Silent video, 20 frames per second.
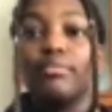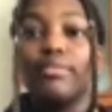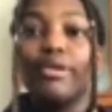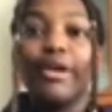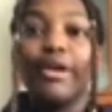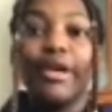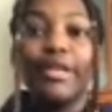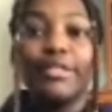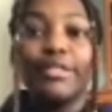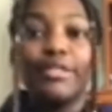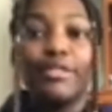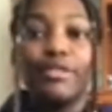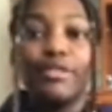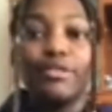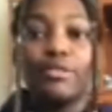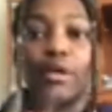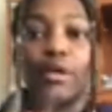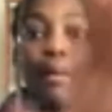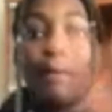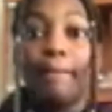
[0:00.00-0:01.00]
Okay,
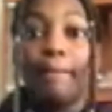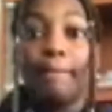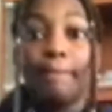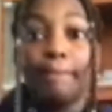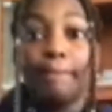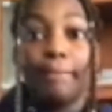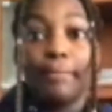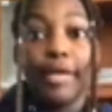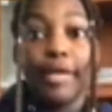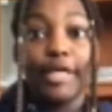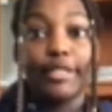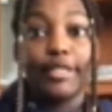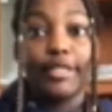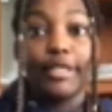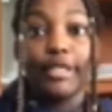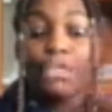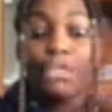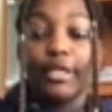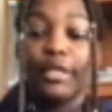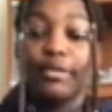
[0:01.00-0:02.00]
so
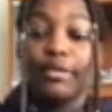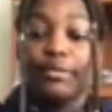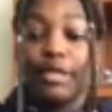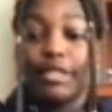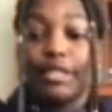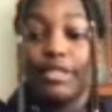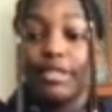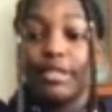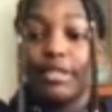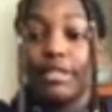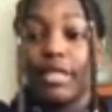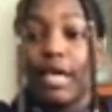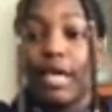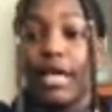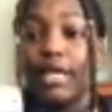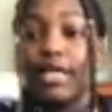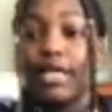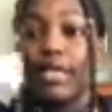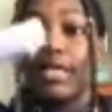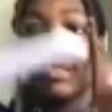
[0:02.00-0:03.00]
basically what's
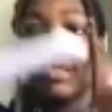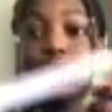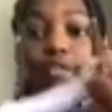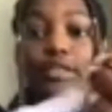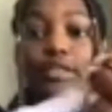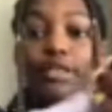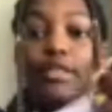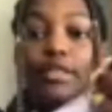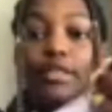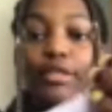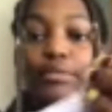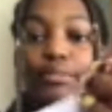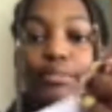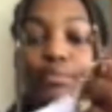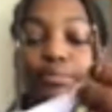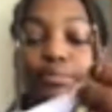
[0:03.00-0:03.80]
inside is the,